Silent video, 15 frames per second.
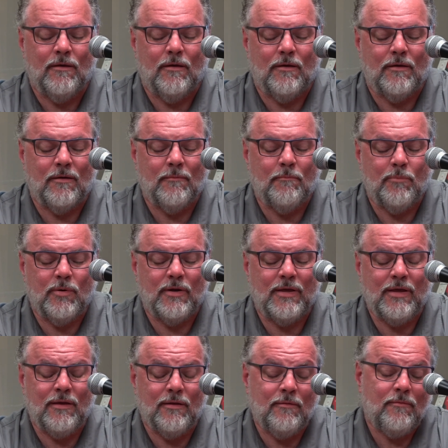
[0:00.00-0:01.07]
But
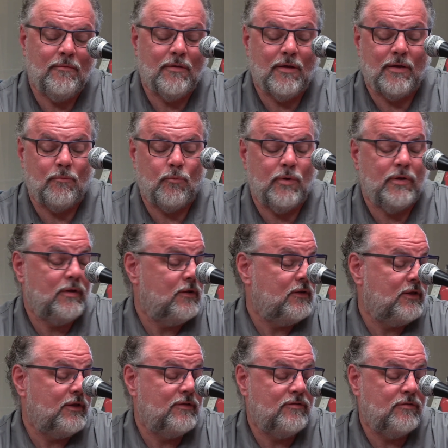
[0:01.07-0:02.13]
again, I went
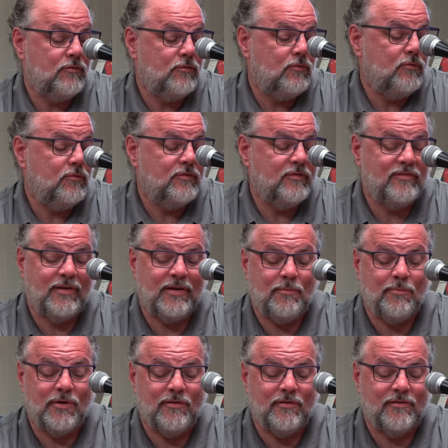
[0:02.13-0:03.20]
into city
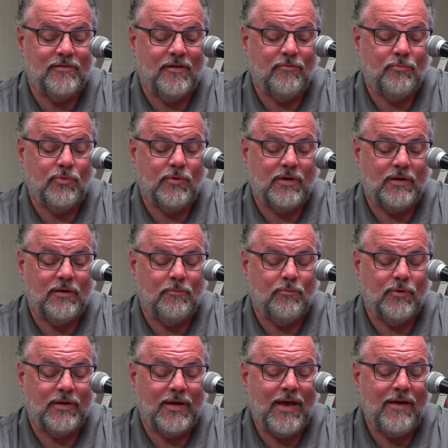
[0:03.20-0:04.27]
budget stuff
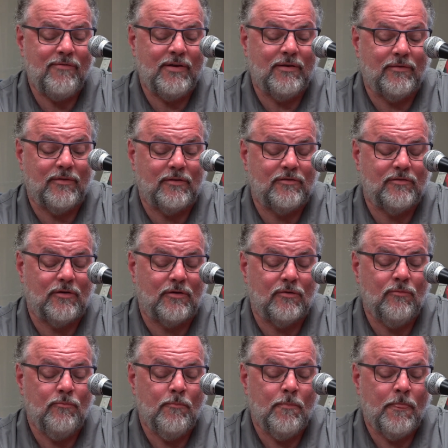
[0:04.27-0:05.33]
pretty heavy on this
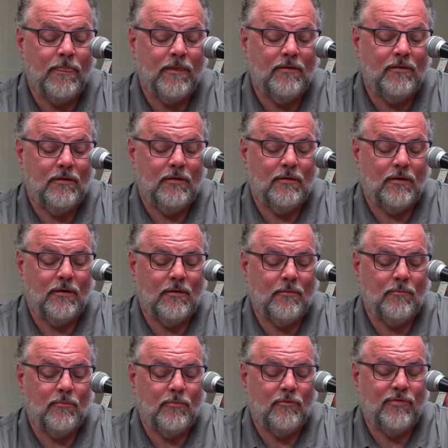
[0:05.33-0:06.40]
show.
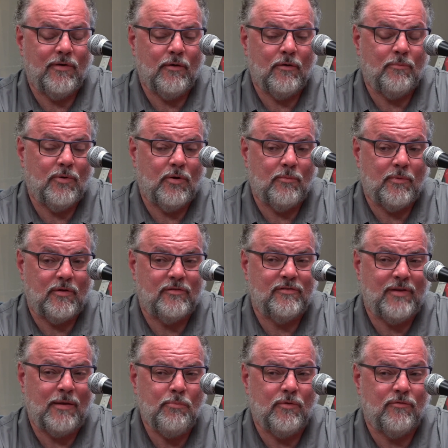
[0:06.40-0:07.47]
The fire department is
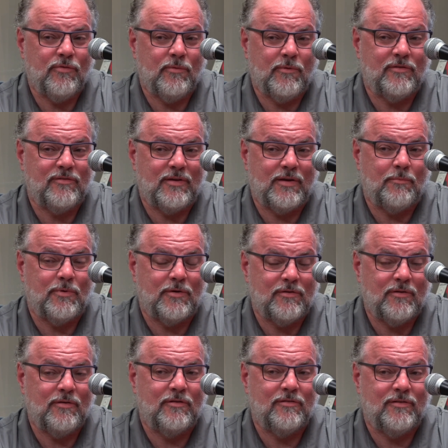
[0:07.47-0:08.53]
separate from the city
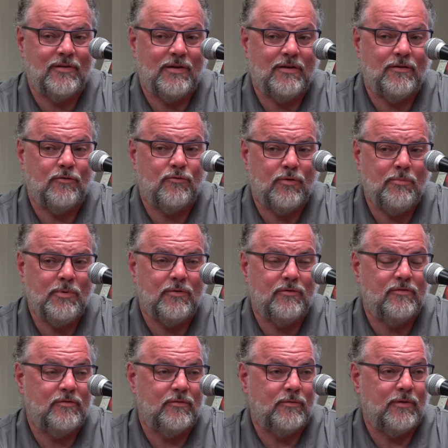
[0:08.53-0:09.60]
budget. The city
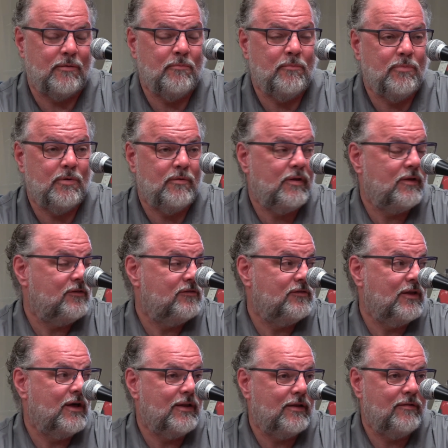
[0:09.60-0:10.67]
contributes to them, but it's
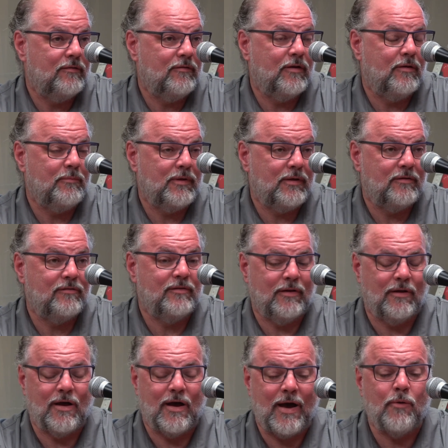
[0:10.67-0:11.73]
not
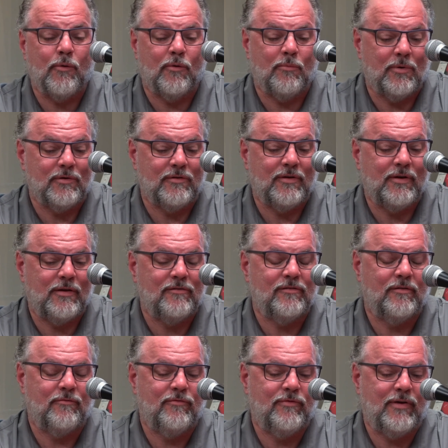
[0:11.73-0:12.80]
our budget. It's
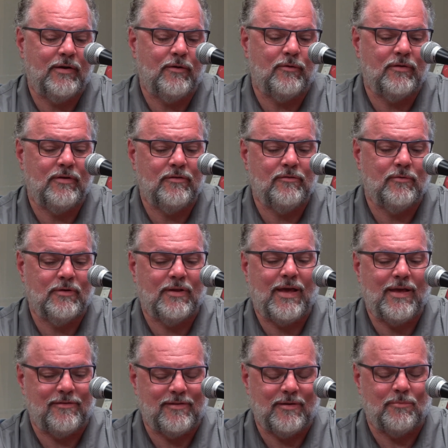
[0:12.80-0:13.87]
the fire district
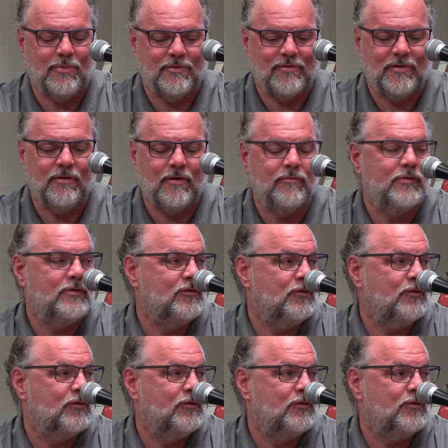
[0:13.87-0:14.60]
has a budget of its